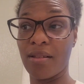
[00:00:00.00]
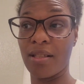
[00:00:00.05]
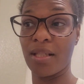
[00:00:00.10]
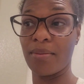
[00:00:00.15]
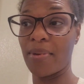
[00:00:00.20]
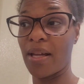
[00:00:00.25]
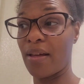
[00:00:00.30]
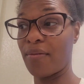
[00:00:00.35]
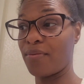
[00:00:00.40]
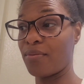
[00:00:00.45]

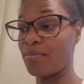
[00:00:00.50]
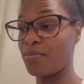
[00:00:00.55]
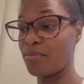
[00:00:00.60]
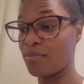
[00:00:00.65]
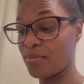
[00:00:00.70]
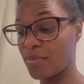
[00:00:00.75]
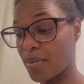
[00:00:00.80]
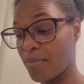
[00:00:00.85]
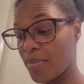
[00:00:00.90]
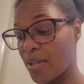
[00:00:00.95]
clean the bathroom,
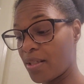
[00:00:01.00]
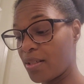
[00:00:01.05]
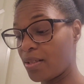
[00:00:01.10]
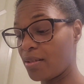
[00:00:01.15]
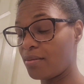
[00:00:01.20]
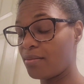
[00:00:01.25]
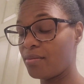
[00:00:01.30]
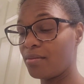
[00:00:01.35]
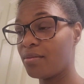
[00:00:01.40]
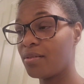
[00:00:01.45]
I'm like,
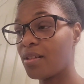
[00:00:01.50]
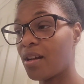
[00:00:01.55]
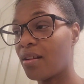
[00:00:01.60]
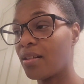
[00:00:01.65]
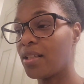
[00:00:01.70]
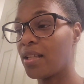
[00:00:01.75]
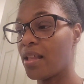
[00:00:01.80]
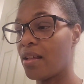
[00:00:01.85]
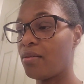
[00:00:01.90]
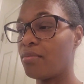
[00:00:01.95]
dude, I
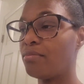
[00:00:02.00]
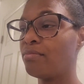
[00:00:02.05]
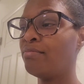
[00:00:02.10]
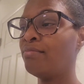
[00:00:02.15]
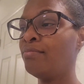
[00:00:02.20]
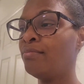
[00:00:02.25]
need help.